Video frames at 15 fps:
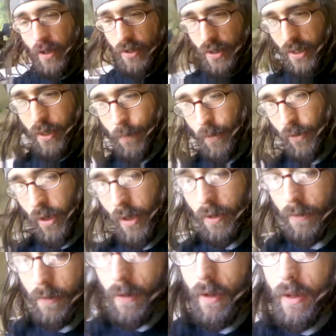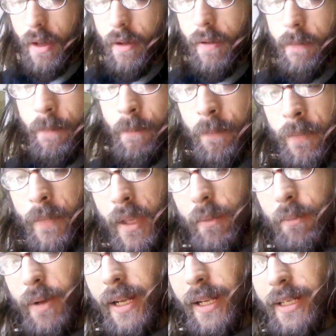the front's gonna be running.
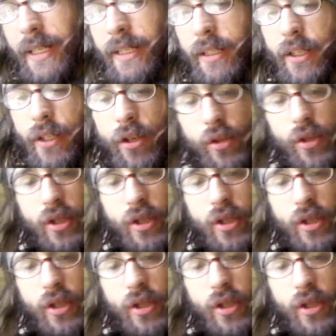But I need to